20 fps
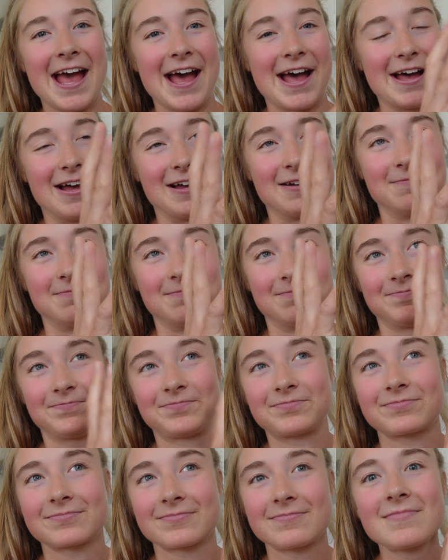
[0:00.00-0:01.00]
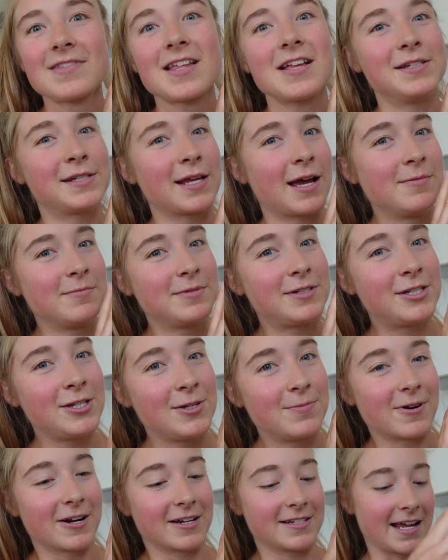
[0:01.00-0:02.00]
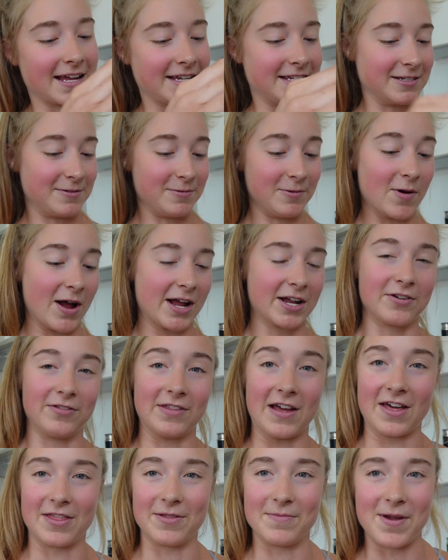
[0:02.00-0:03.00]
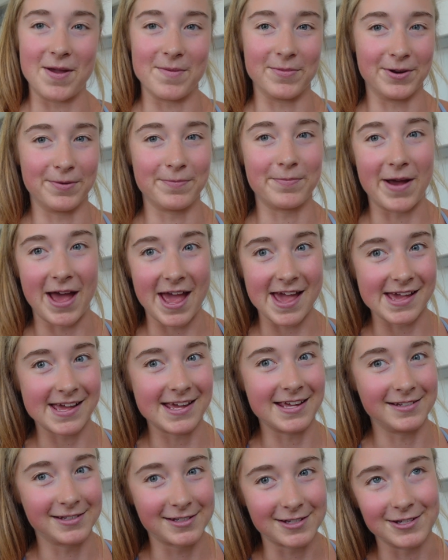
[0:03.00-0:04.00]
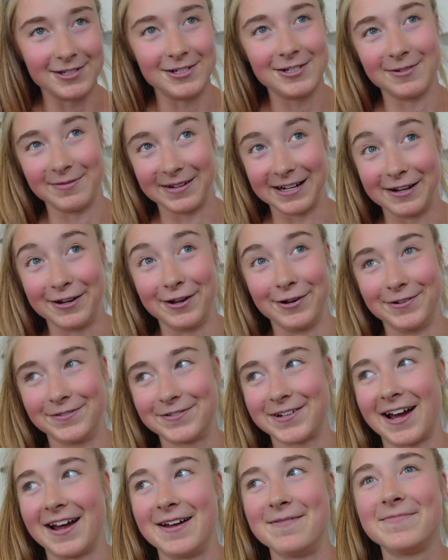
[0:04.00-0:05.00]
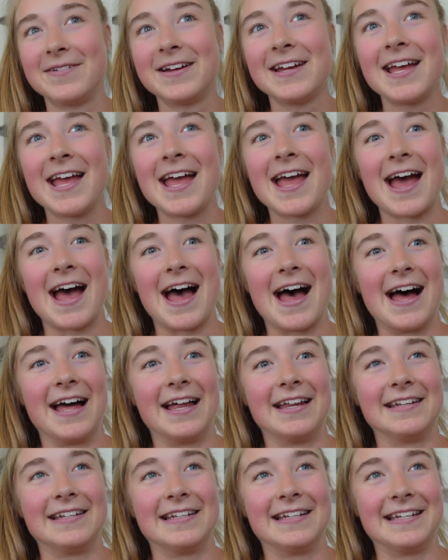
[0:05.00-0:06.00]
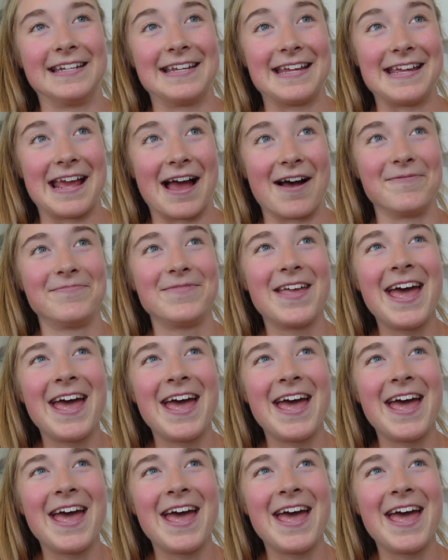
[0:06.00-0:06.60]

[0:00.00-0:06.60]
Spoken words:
So I'm super excited to be working on that at the moment, but it is consuming a lot of time. And yeah,